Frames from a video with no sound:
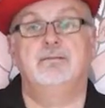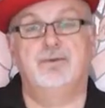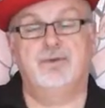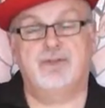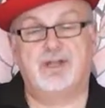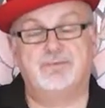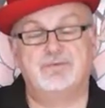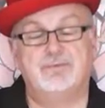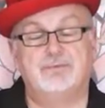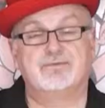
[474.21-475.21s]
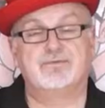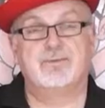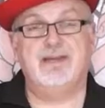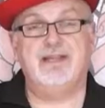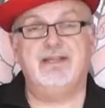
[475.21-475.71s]
Put your cups and balls
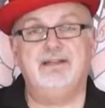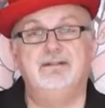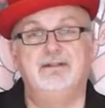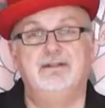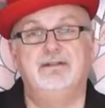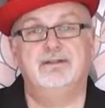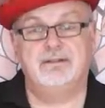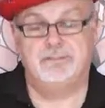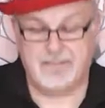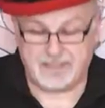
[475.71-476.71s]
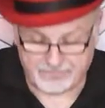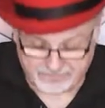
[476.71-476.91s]
away, bow